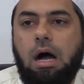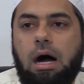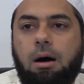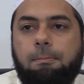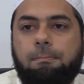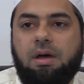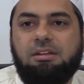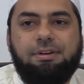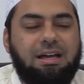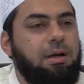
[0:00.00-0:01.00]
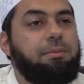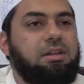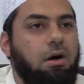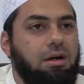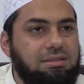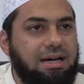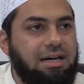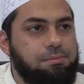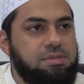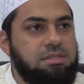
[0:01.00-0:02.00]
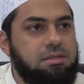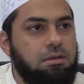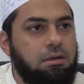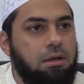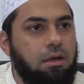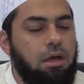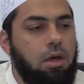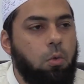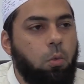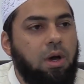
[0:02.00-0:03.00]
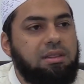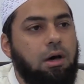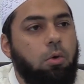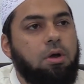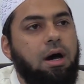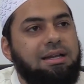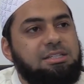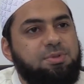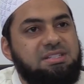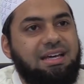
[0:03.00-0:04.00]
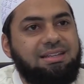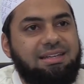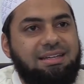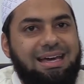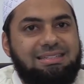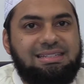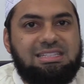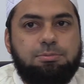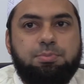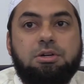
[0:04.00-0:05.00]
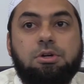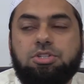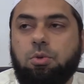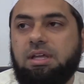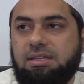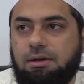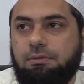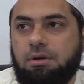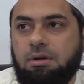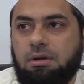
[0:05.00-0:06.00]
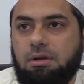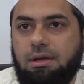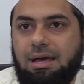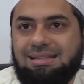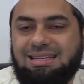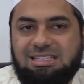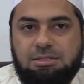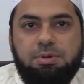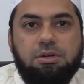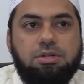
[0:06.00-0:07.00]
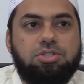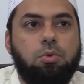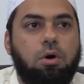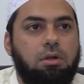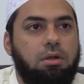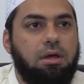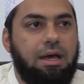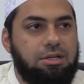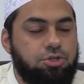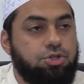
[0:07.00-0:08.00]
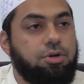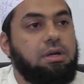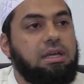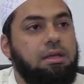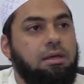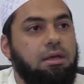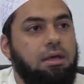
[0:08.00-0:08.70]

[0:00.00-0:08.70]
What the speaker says: in fact, probably in all times, when the Quran is presented as a spiritual endeavor, as a spiritual journey,